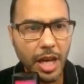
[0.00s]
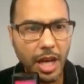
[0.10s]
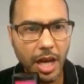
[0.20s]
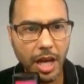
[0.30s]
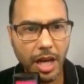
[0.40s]

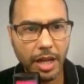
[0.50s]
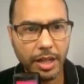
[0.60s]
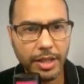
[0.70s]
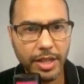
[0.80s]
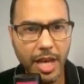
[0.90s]

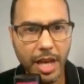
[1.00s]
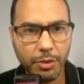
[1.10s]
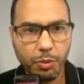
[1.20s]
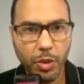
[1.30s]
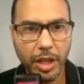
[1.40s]
that
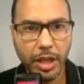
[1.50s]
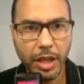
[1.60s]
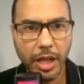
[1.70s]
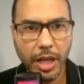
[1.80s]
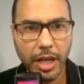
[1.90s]

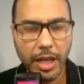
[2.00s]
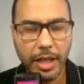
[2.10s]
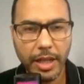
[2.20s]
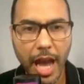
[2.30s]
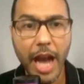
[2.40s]
will
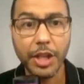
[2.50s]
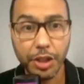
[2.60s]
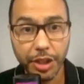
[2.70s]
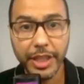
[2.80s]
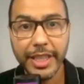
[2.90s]

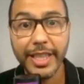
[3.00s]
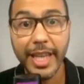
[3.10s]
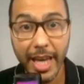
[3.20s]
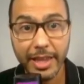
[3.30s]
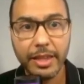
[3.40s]
actually
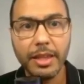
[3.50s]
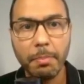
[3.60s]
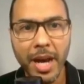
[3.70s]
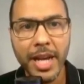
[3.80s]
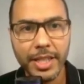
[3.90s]
get the
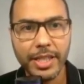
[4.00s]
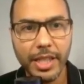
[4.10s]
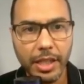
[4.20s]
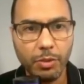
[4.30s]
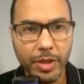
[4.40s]
mine
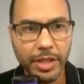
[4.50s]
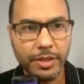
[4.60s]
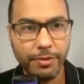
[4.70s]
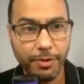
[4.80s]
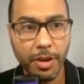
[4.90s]

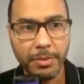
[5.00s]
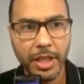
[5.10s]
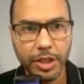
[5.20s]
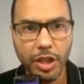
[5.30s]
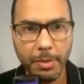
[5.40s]
sequence from
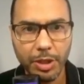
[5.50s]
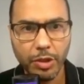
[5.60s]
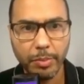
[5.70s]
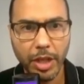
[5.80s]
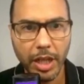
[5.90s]
the
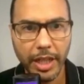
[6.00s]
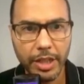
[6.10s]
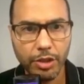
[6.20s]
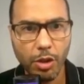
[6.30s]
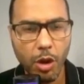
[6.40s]
geometry
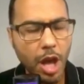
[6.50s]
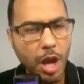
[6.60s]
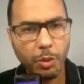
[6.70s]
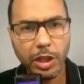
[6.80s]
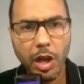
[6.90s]
plugin. So
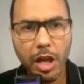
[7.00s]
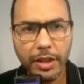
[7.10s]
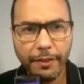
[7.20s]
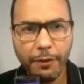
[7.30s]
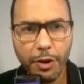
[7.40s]
we'll call
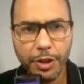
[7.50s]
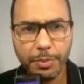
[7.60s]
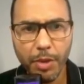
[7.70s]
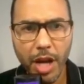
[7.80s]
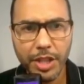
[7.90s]
the
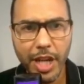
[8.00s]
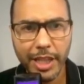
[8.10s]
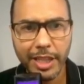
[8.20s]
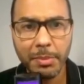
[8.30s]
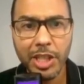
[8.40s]
first
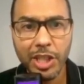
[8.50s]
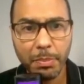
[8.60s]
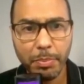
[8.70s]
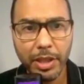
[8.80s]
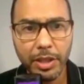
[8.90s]
project diminishing
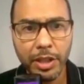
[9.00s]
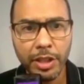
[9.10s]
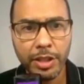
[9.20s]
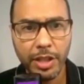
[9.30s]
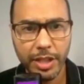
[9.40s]

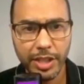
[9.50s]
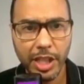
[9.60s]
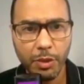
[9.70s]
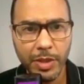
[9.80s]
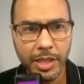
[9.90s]
pillar
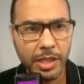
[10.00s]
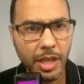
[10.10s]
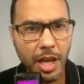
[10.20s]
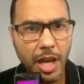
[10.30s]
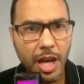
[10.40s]
sequence.
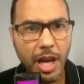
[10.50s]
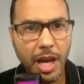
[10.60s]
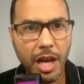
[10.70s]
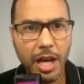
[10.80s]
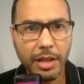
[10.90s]

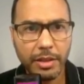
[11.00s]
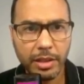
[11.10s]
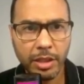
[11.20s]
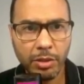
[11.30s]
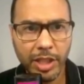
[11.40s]

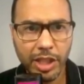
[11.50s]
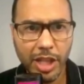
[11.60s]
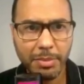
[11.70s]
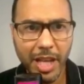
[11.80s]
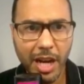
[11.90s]
The
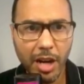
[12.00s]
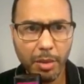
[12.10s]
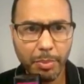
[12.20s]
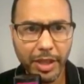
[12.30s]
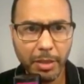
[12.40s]
shapes that
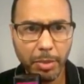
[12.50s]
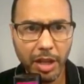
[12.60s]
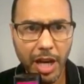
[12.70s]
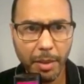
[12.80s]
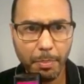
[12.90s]
are
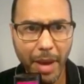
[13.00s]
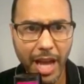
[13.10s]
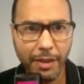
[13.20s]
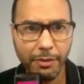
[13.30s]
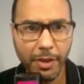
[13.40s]
applicable are
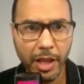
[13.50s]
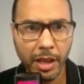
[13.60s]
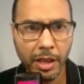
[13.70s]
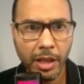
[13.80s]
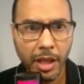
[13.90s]

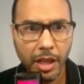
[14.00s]
backfill,